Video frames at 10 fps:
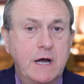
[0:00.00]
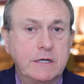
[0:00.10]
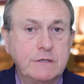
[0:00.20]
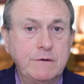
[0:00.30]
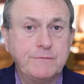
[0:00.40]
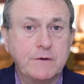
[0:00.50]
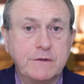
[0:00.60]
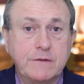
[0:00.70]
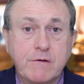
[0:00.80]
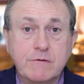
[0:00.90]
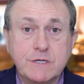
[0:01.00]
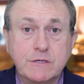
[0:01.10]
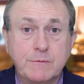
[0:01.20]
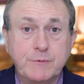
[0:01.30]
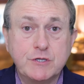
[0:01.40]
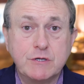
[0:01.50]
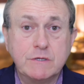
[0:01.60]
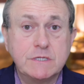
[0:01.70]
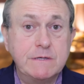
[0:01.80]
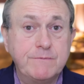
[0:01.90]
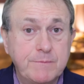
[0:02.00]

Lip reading: I do feel that there is an opportunity for